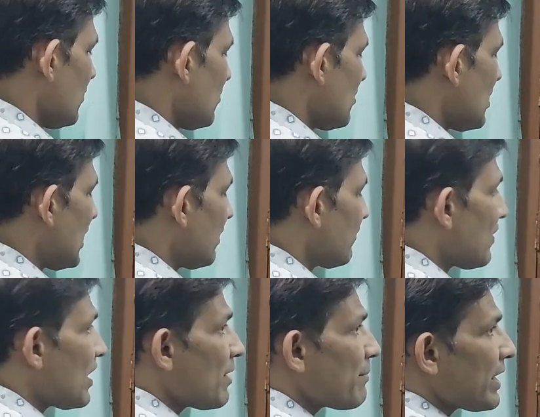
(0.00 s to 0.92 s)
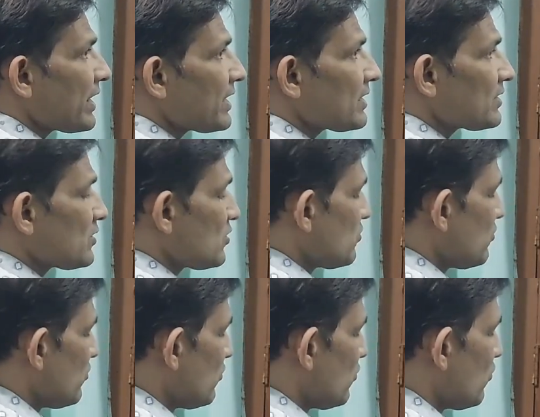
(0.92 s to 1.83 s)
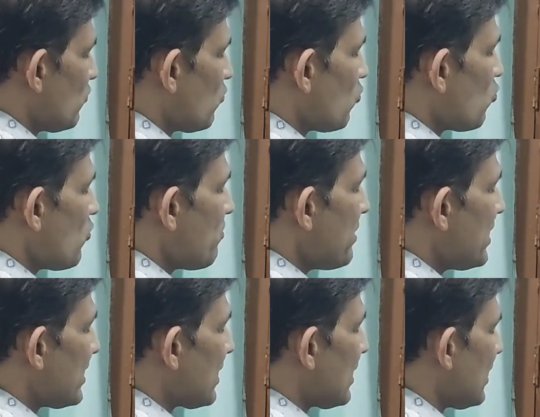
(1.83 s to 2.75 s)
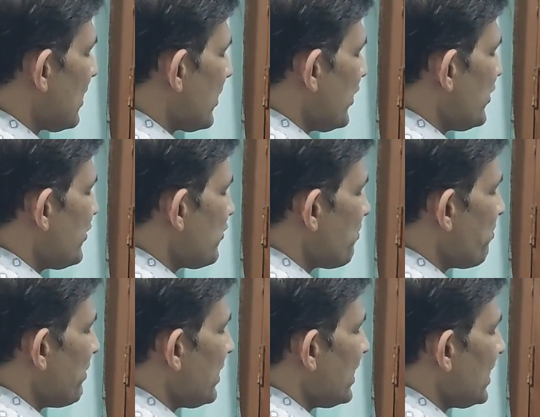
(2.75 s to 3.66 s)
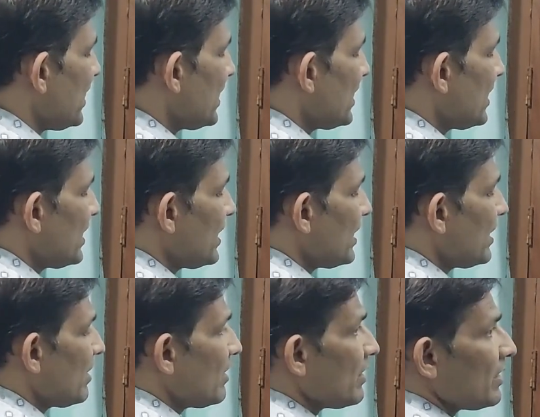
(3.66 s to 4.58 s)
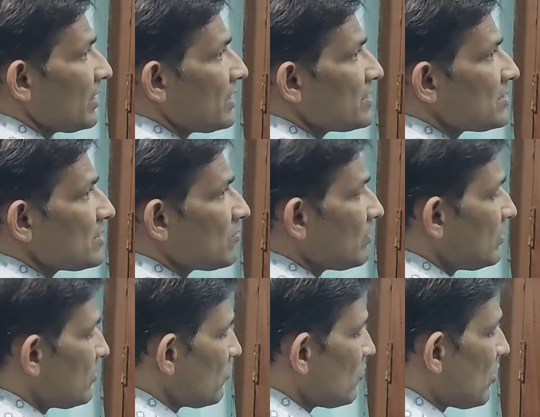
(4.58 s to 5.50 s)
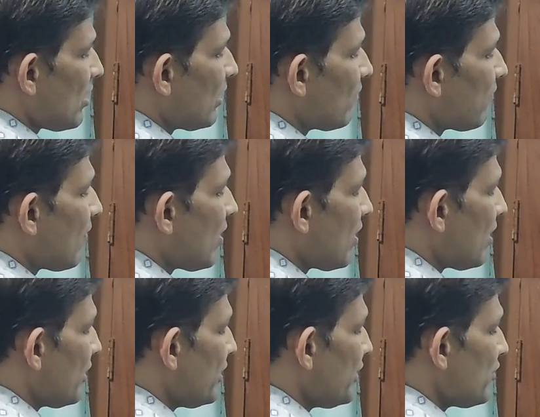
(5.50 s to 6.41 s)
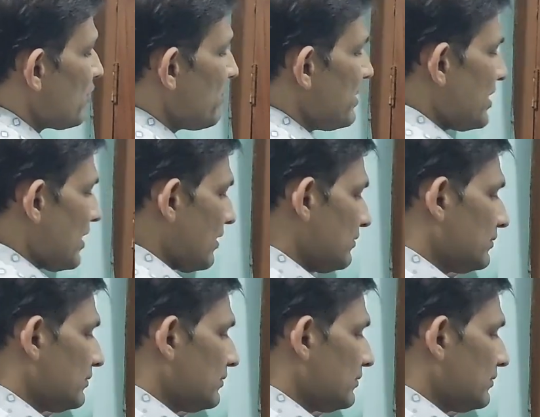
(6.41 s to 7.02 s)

Alpha minus 2 beta into P is equal to alpha into beta.